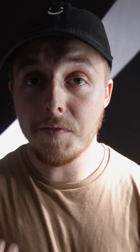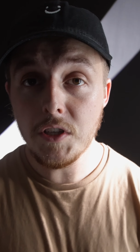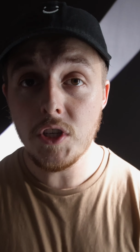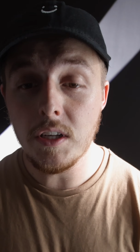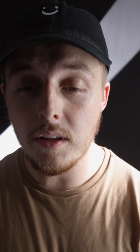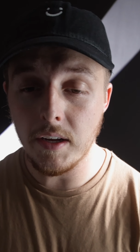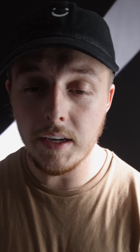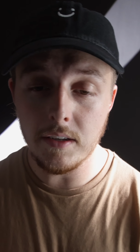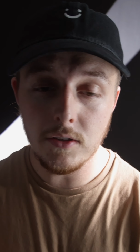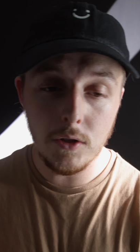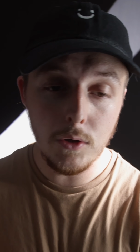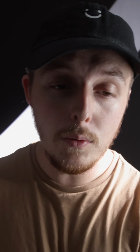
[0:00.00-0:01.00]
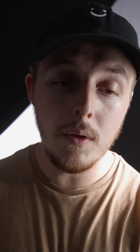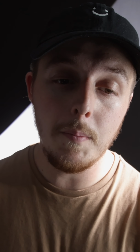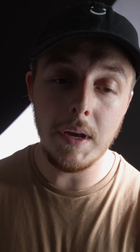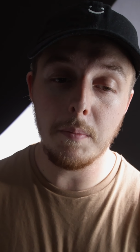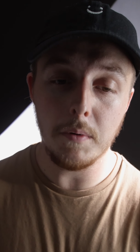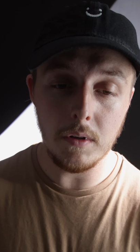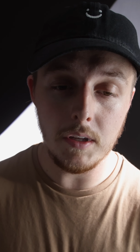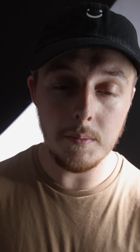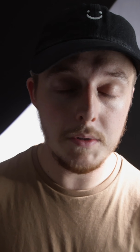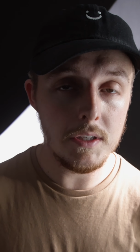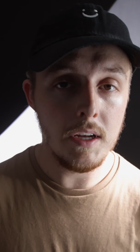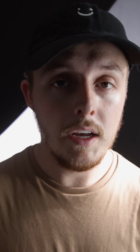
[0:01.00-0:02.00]
fishing line to the paper
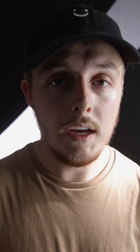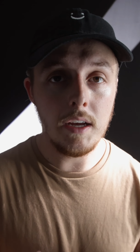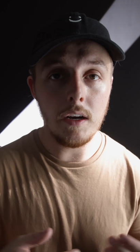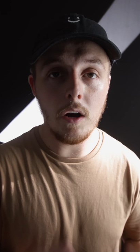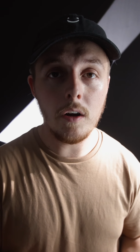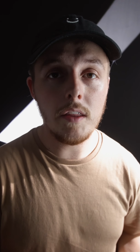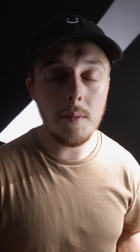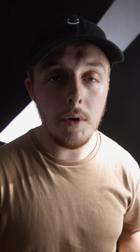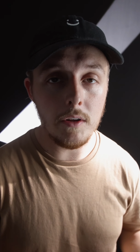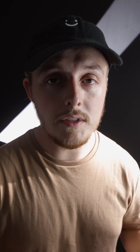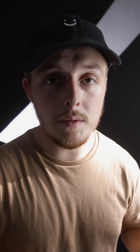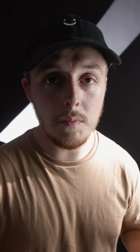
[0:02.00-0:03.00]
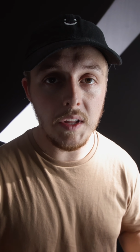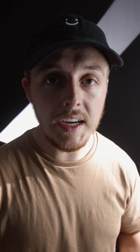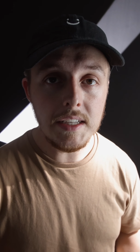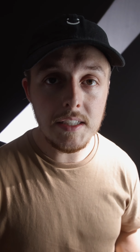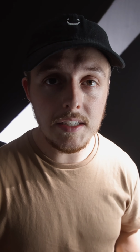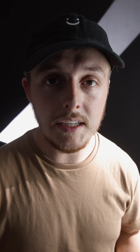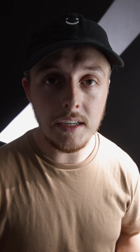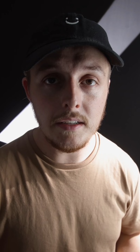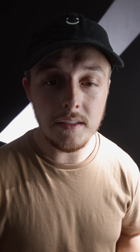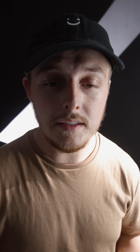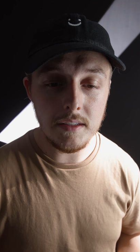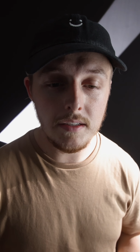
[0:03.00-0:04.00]
clips and hung them on some light
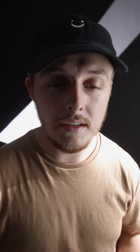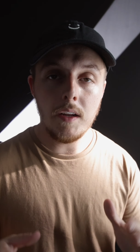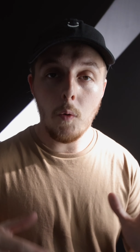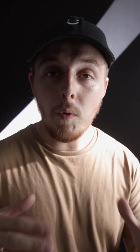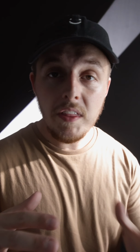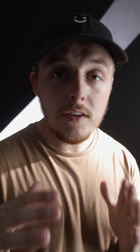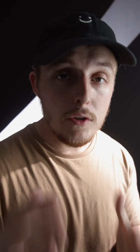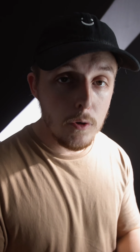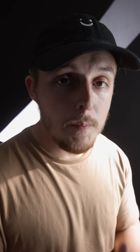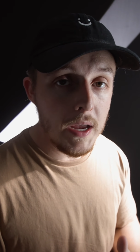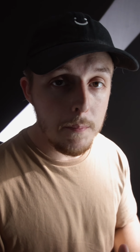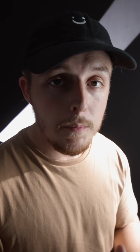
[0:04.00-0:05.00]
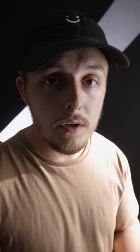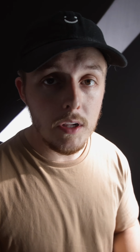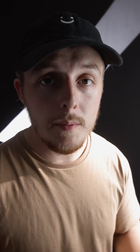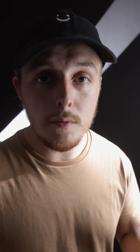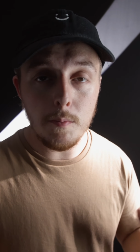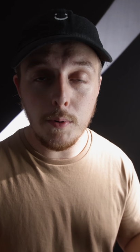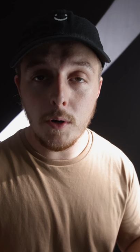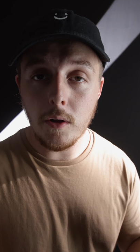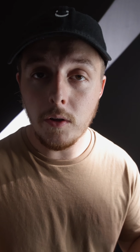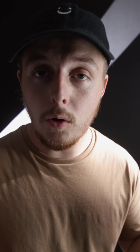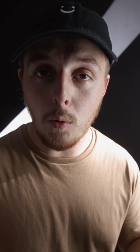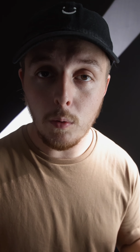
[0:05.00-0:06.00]
stands. Now, when the two paper clips were put on
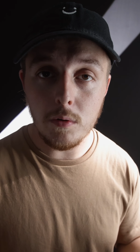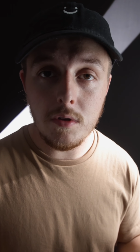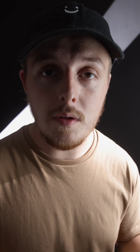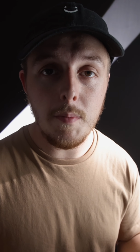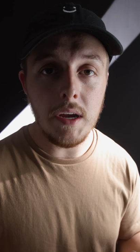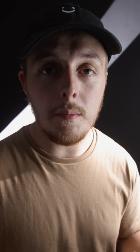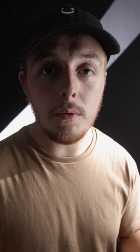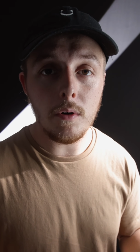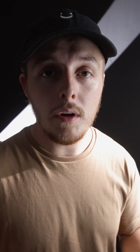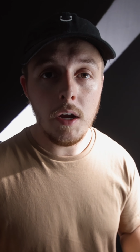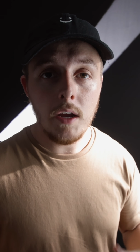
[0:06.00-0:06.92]
the corners of the paper,